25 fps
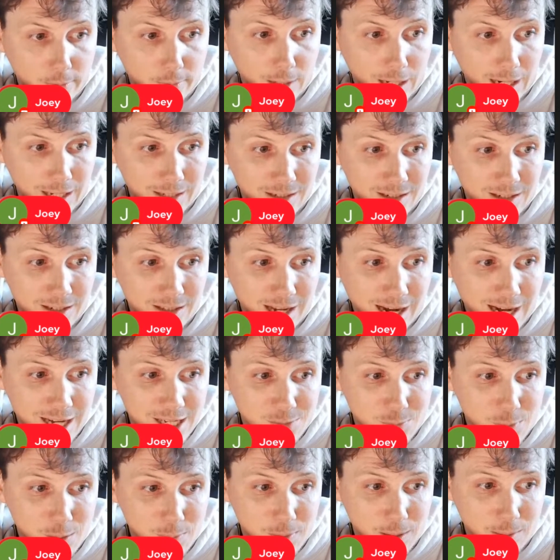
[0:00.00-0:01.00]
I think the Lions
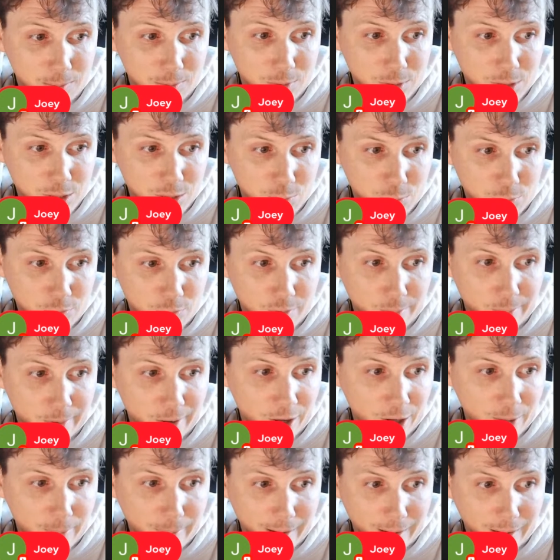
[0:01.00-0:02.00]
might be able to just move the
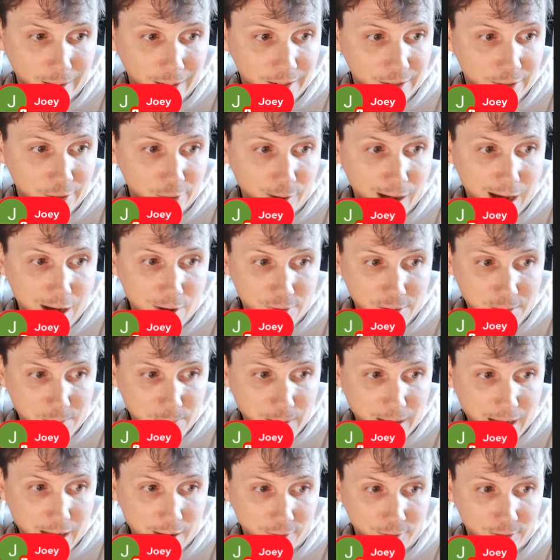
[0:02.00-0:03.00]
ball by like ground and
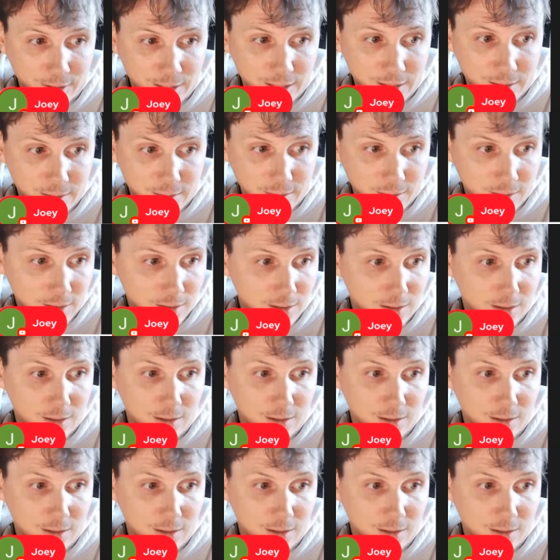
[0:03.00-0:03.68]
pounding,